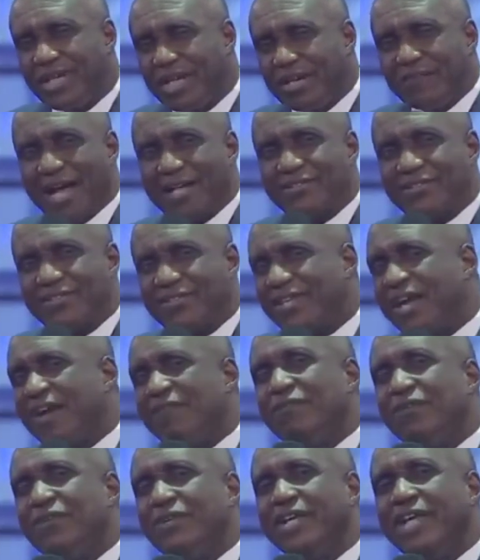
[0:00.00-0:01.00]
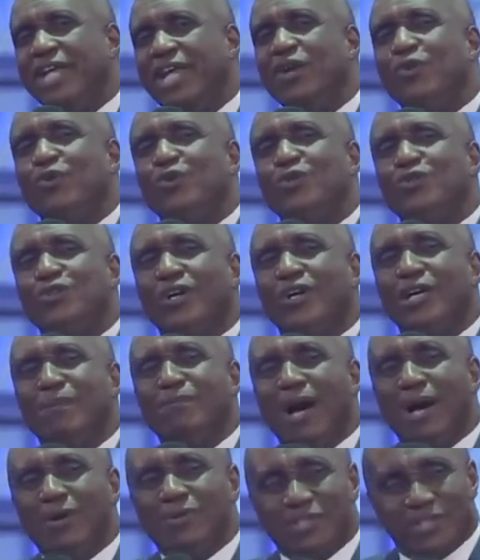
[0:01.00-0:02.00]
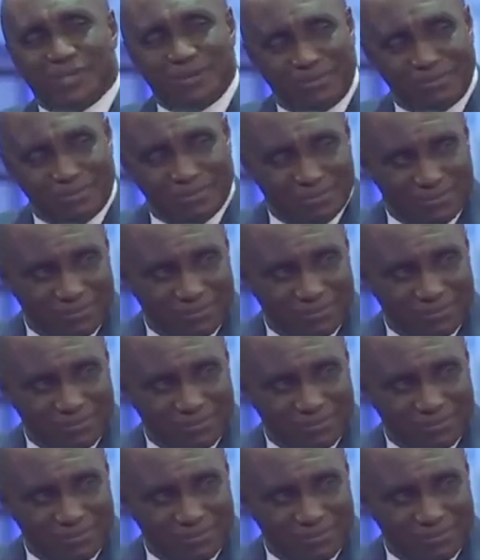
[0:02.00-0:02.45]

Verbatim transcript: If there are seven eagles on a mountain,